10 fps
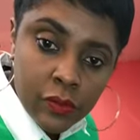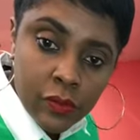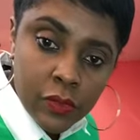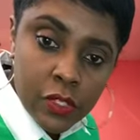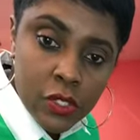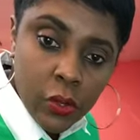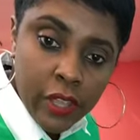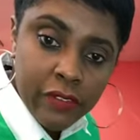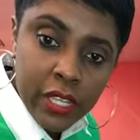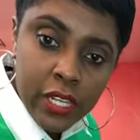So have
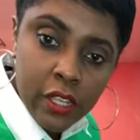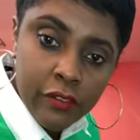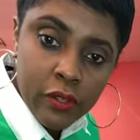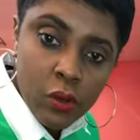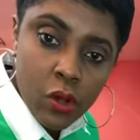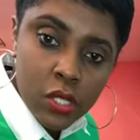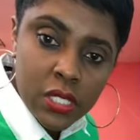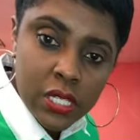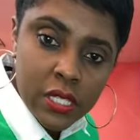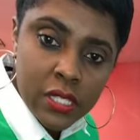any of you all
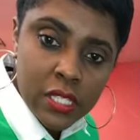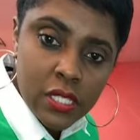did this